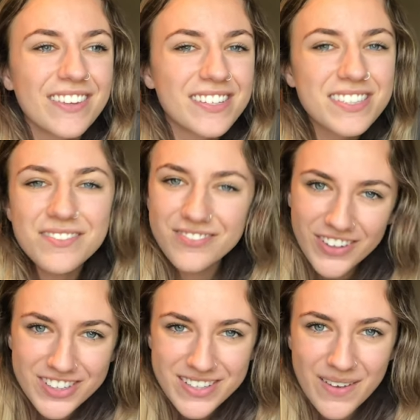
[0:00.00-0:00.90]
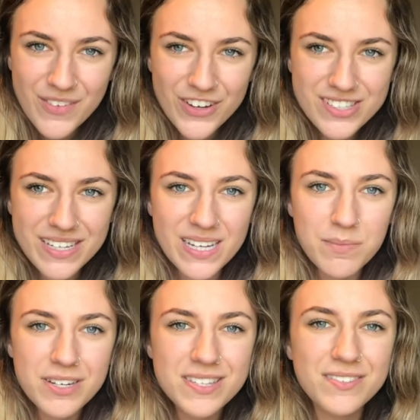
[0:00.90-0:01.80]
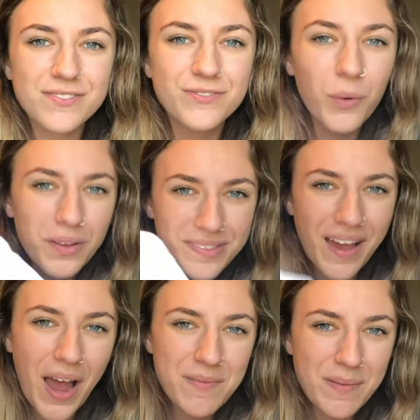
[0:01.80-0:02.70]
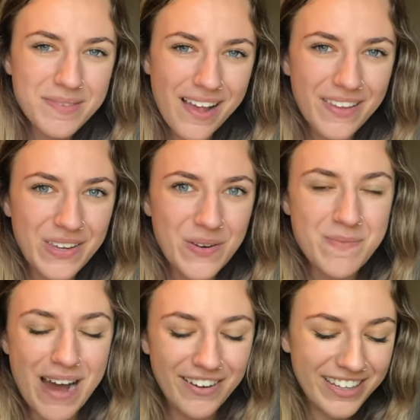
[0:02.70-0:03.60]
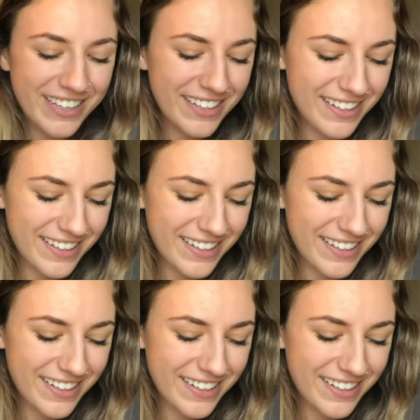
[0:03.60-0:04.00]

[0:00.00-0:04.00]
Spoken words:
this is the first time you're seeing it, but it's the fourth time I'm telling you about it.